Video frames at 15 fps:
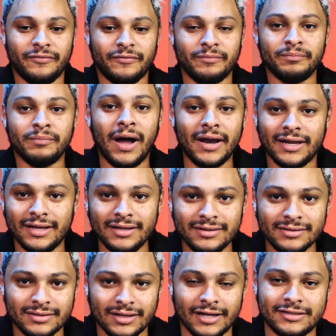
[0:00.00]
money.
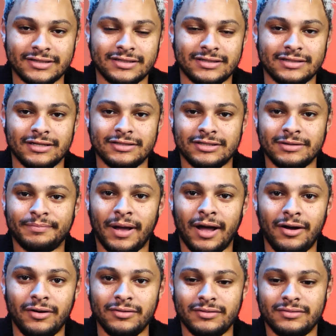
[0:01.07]
It's
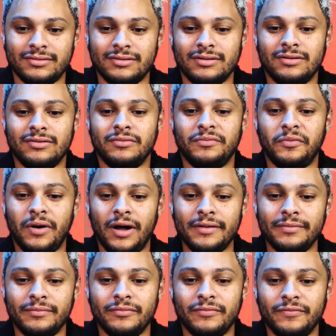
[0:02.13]
about
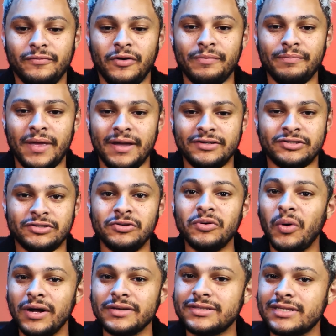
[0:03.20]
what makes you
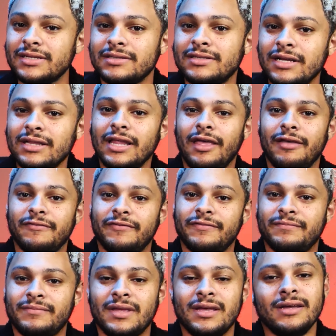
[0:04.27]
want to live.
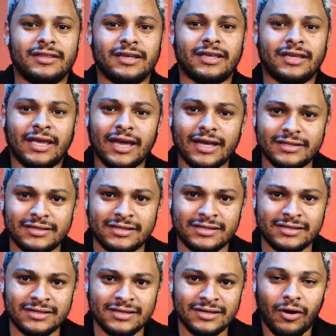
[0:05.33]
The
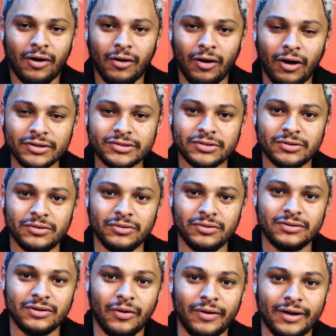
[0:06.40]
kids are also
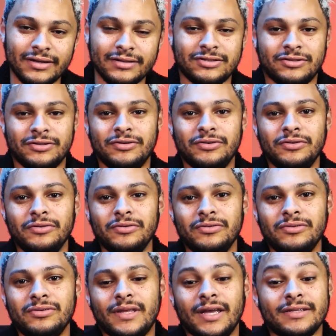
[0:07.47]
going to
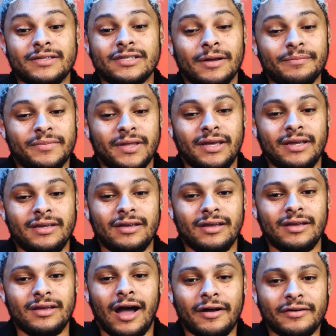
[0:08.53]
get something
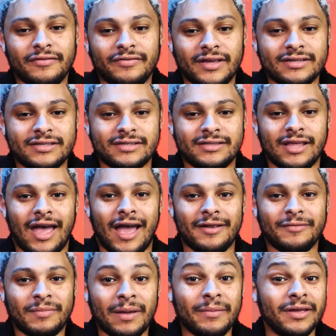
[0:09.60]
out of this
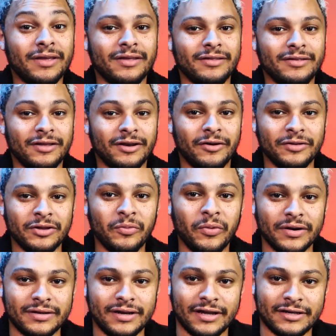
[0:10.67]
that maybe you wouldn't